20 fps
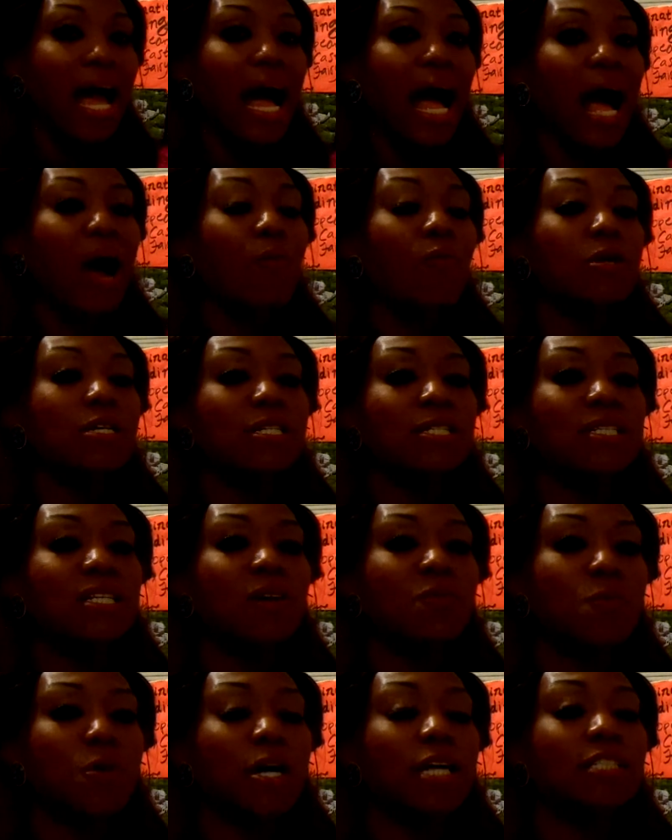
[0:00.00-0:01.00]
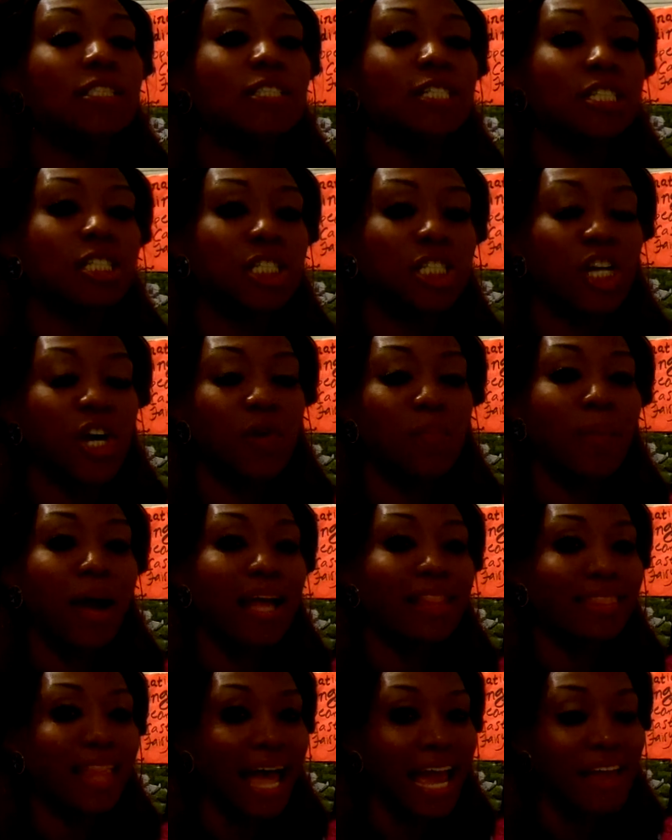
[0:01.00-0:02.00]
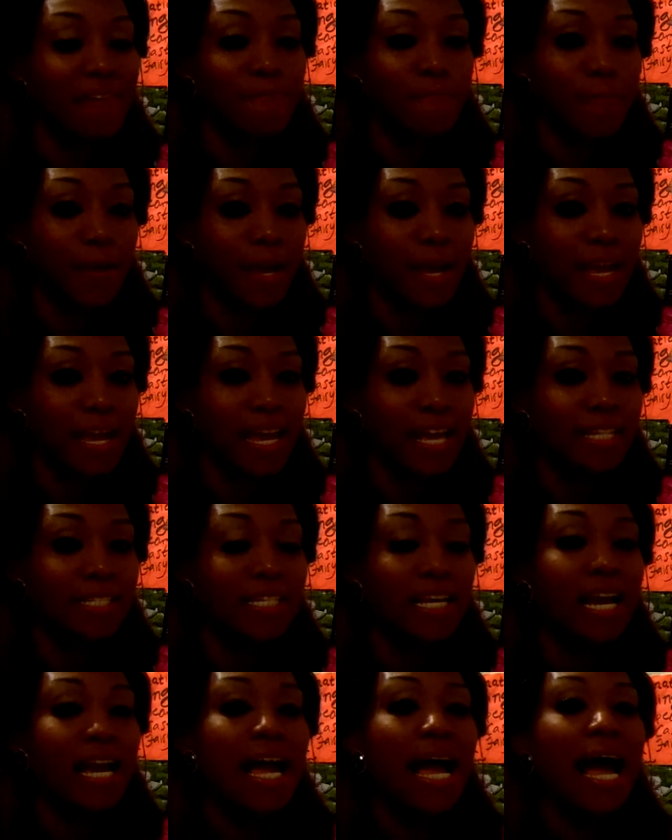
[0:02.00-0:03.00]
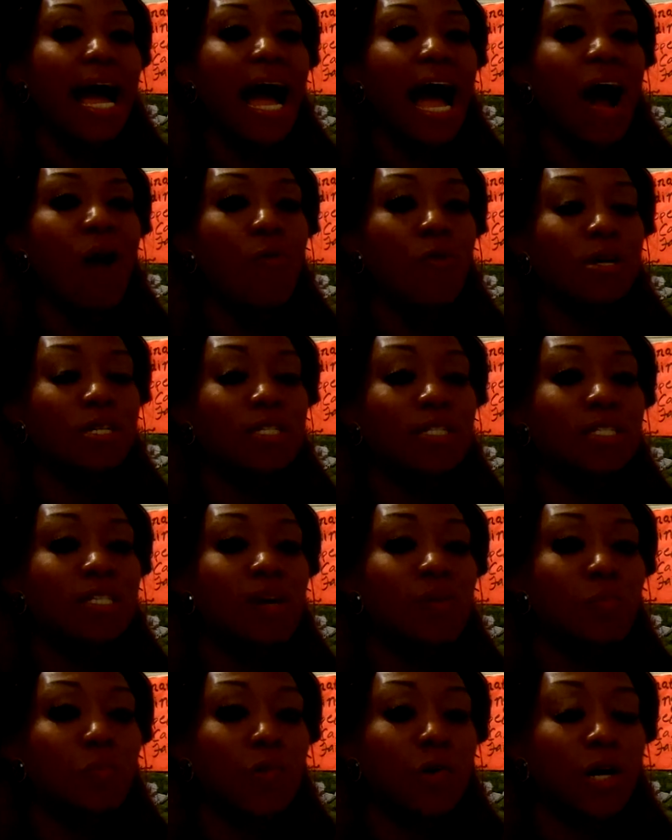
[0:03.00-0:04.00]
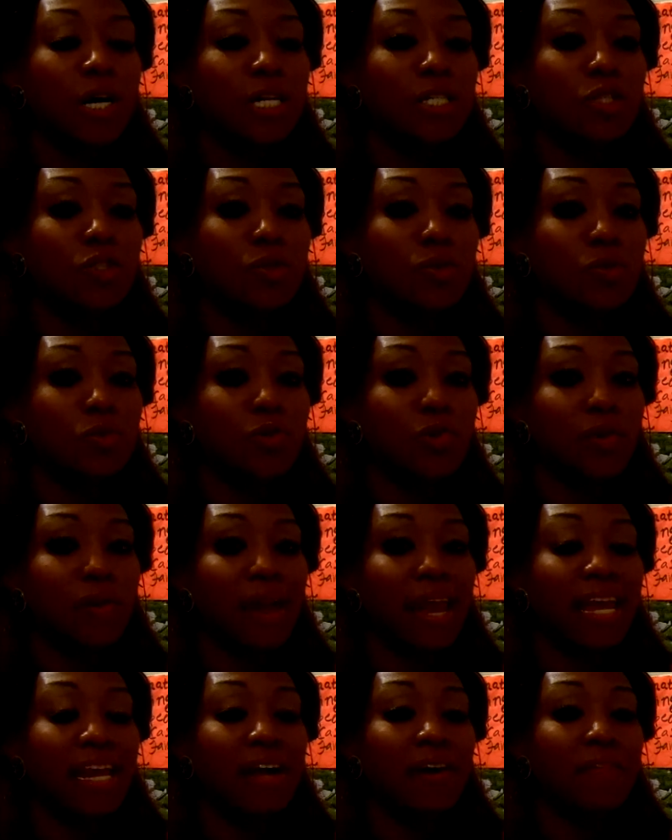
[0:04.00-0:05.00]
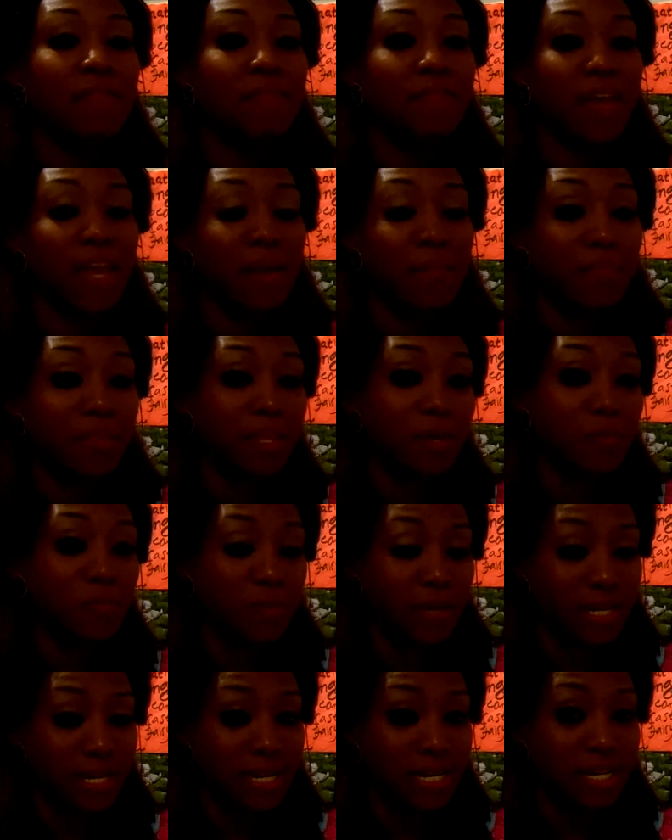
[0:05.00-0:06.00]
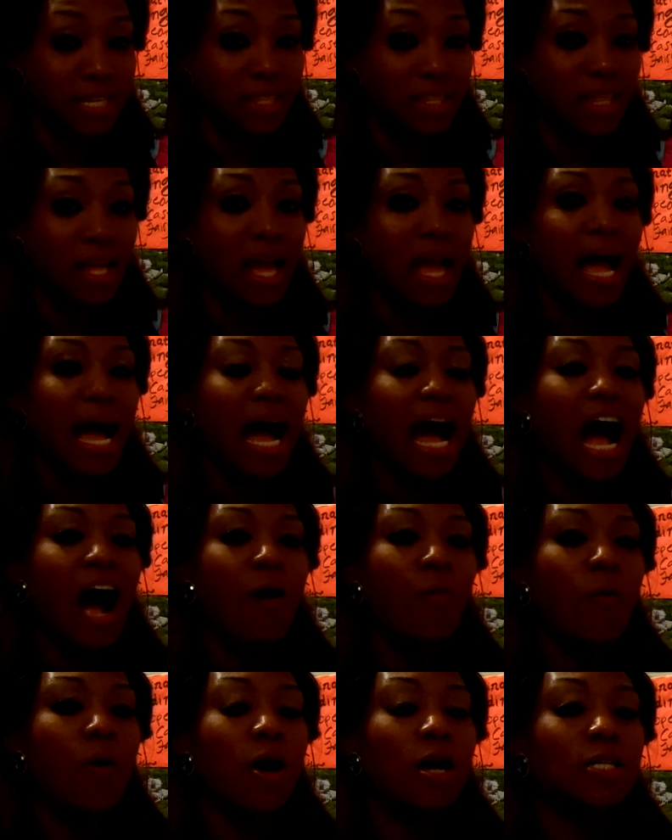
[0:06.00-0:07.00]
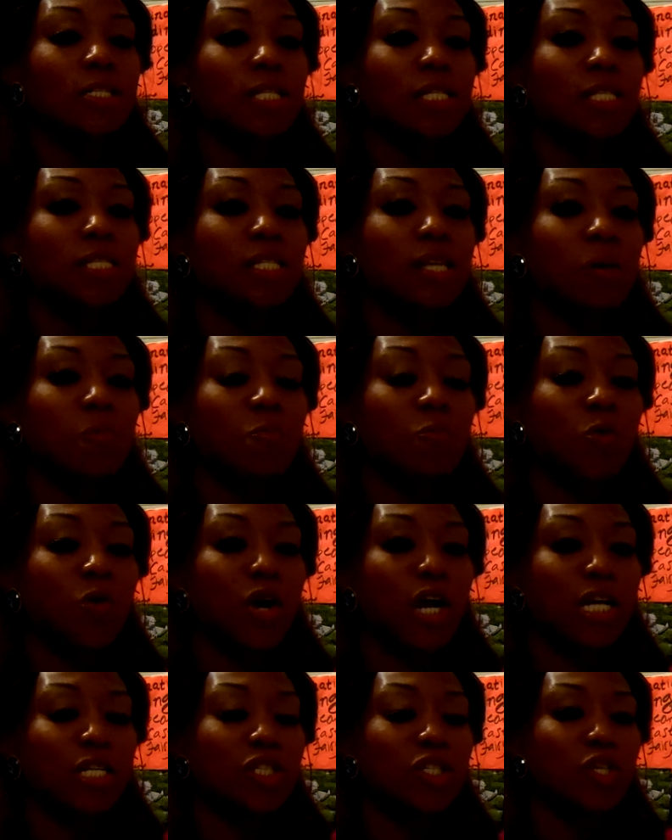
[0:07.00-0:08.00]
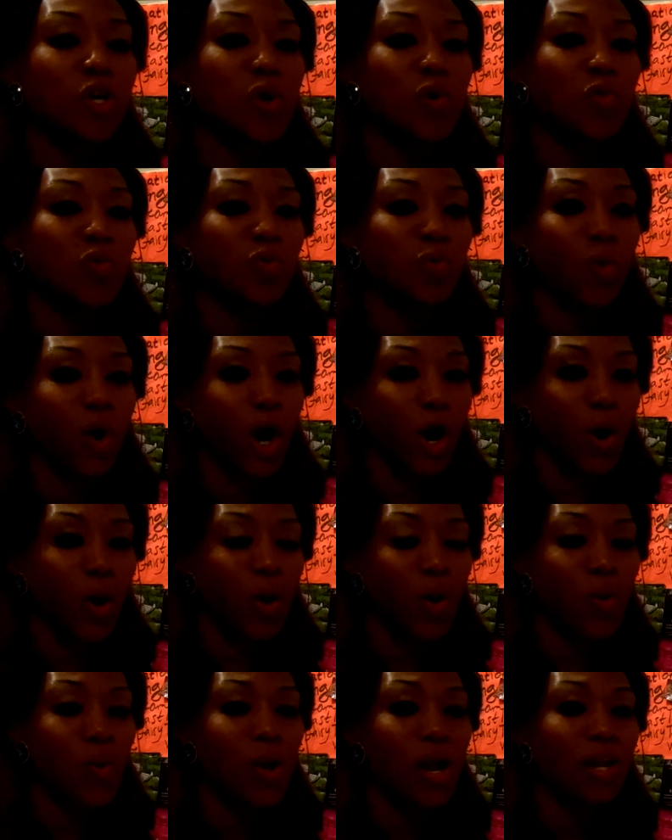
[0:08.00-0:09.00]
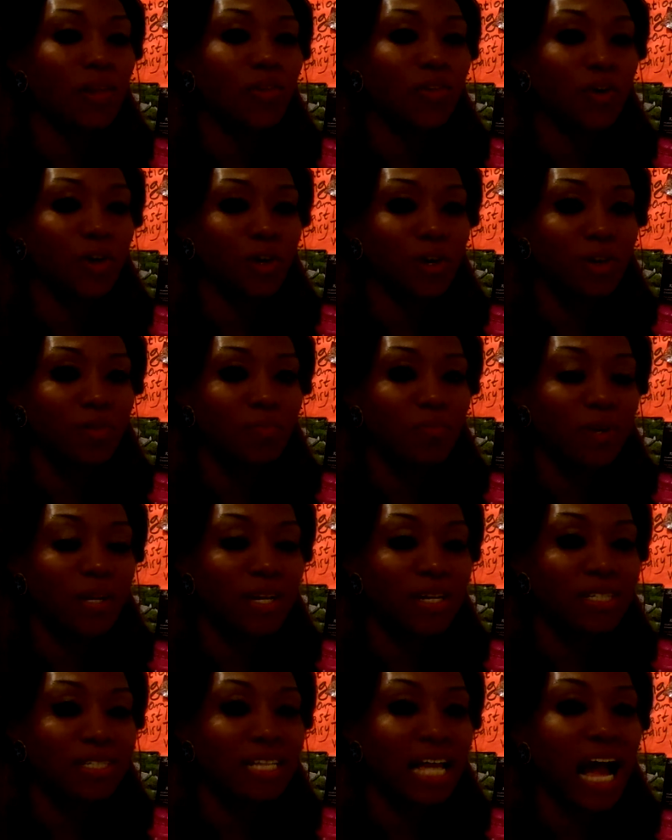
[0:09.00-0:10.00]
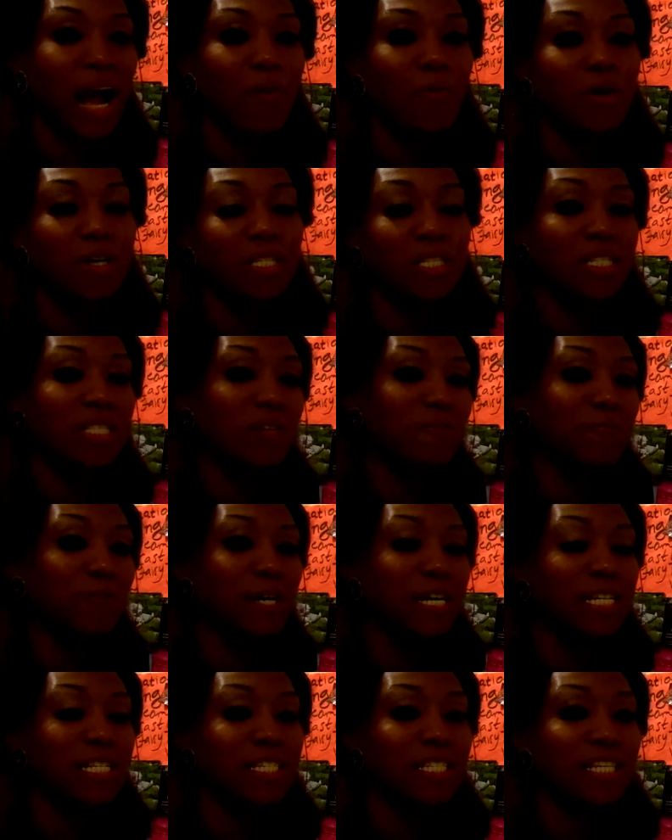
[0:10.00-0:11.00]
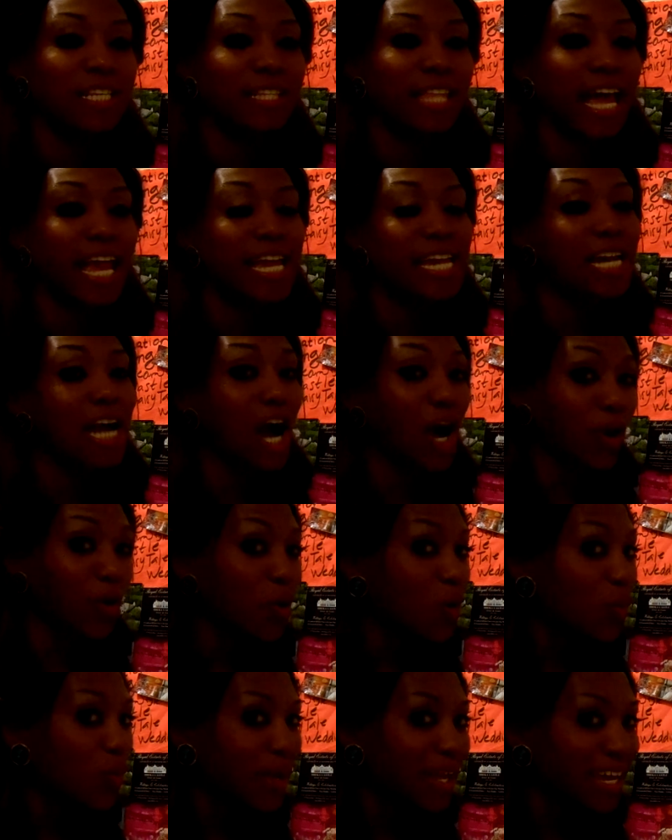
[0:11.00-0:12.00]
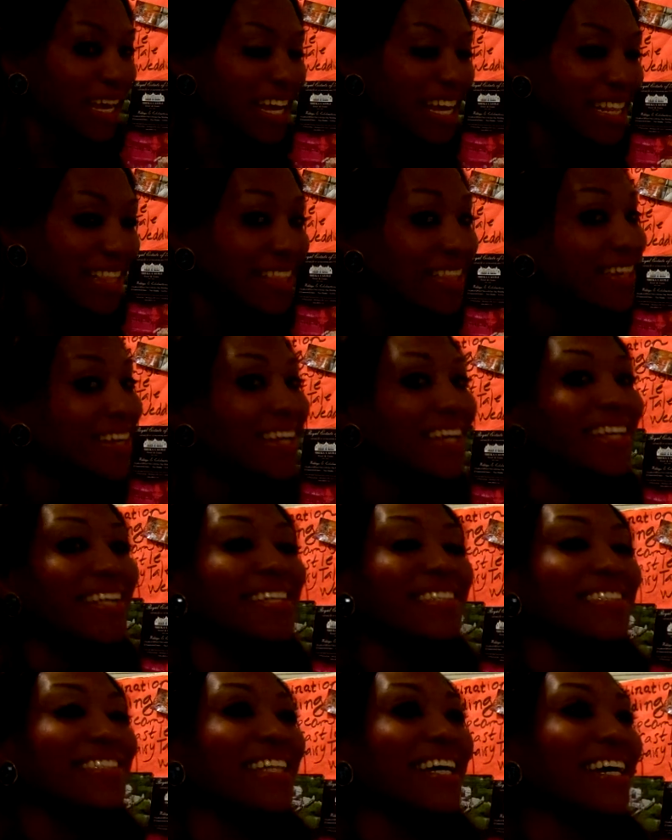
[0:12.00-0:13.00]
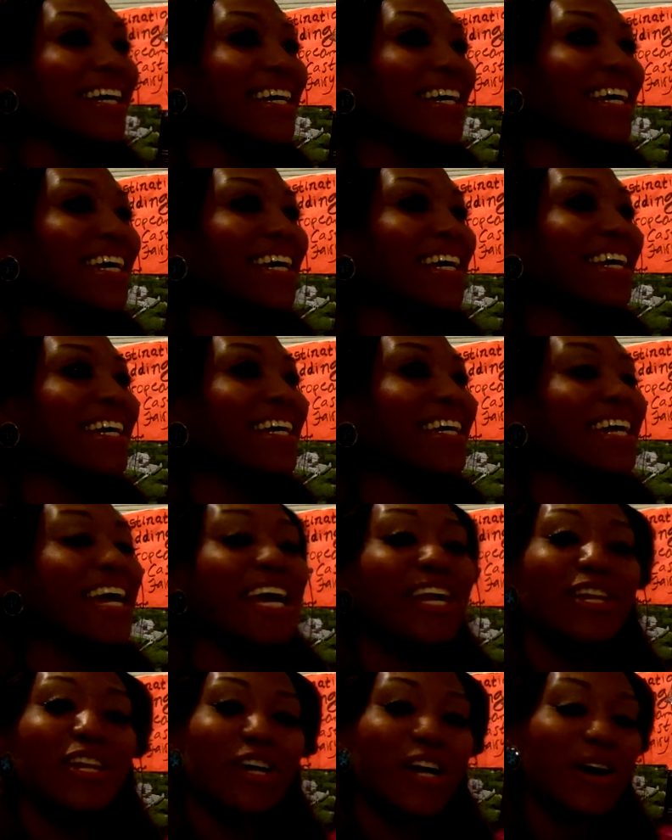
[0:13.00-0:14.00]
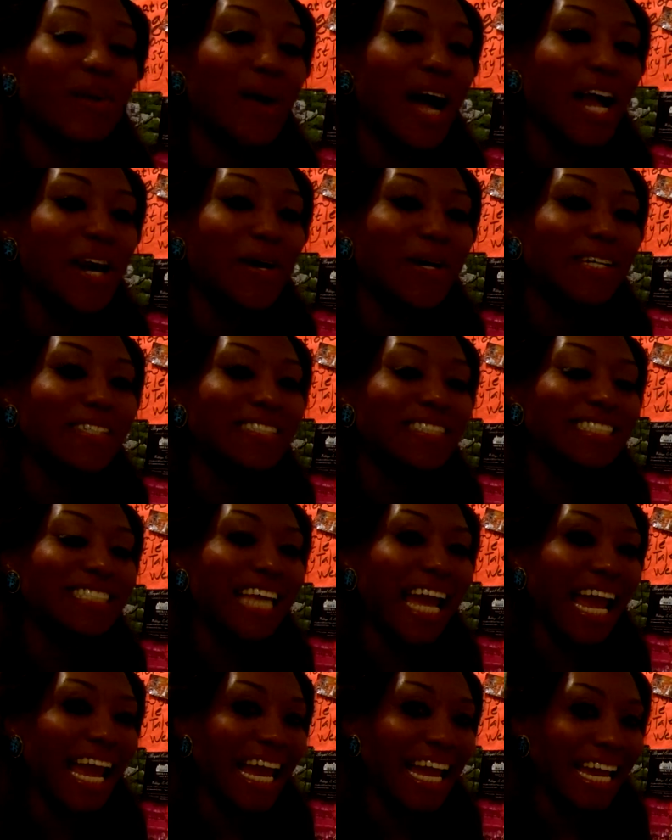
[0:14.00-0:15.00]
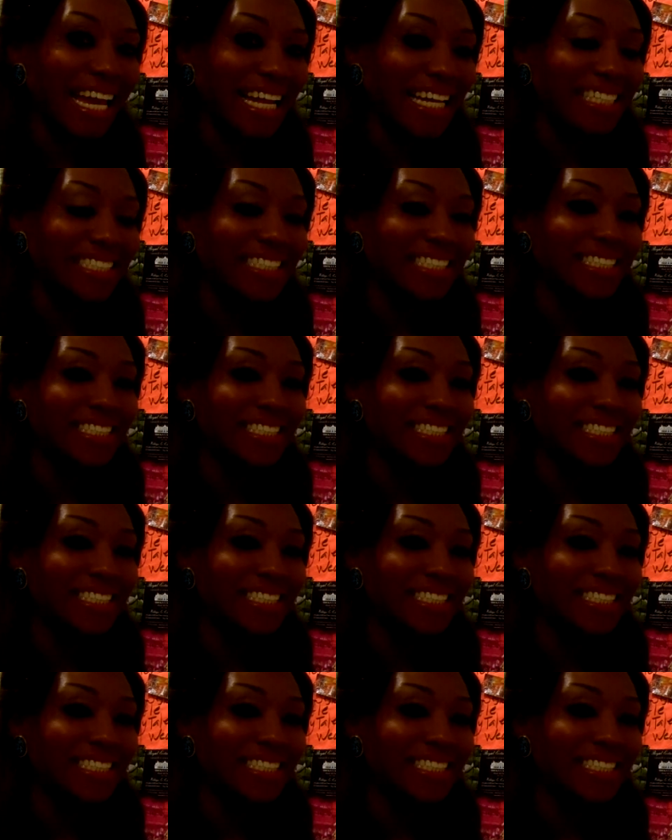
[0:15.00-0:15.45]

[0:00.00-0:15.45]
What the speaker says: I want someone to share my life with. I want someone to create a family with. I want someone to grow and learn with. I want someone to cuddle with, and to go out on dates